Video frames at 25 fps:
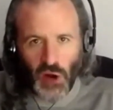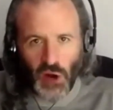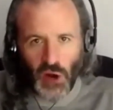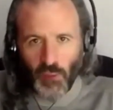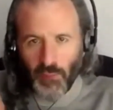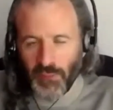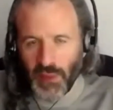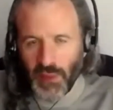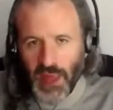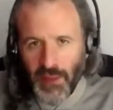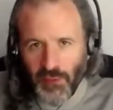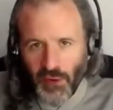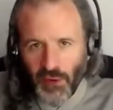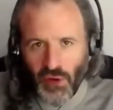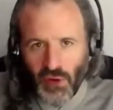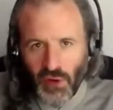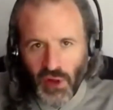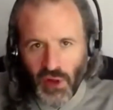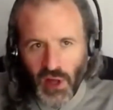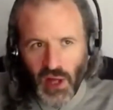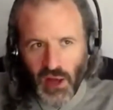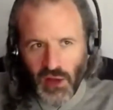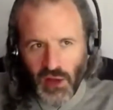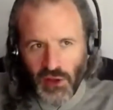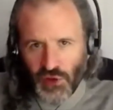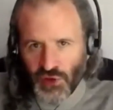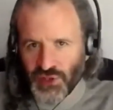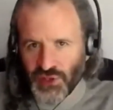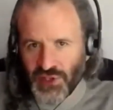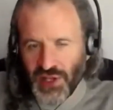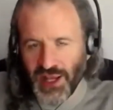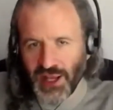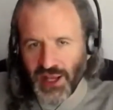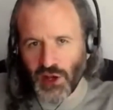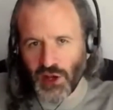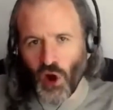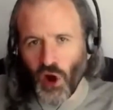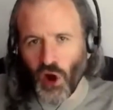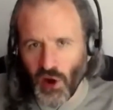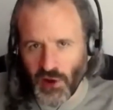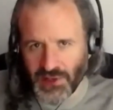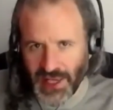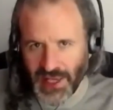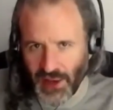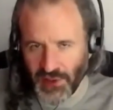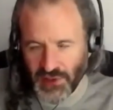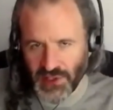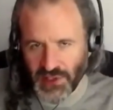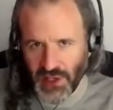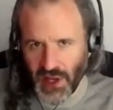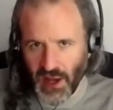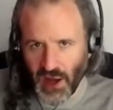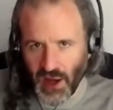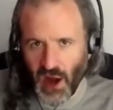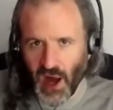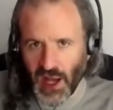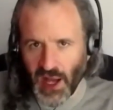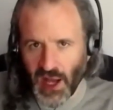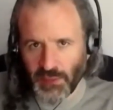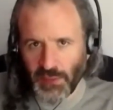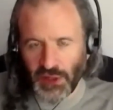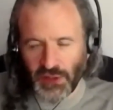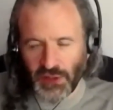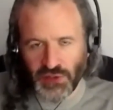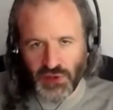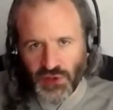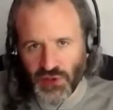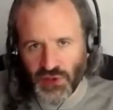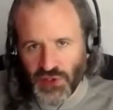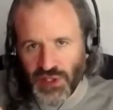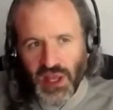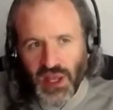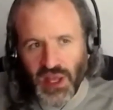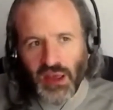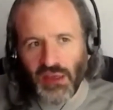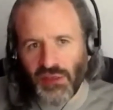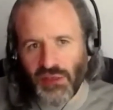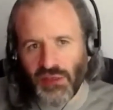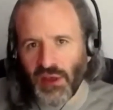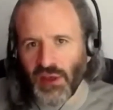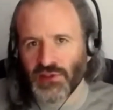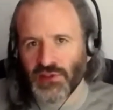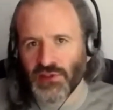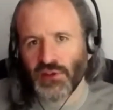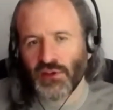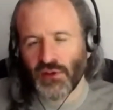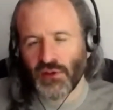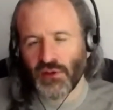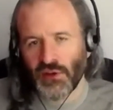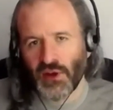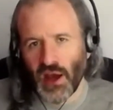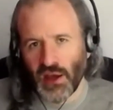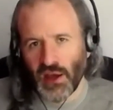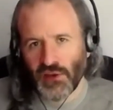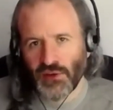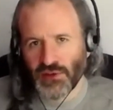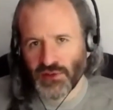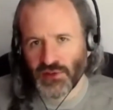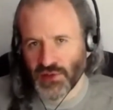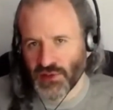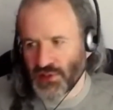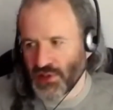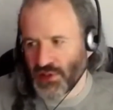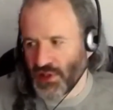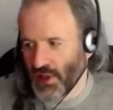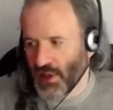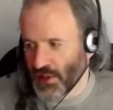people, you're seeing guards outside hospitals, you're seeing things that you're not used to seeing.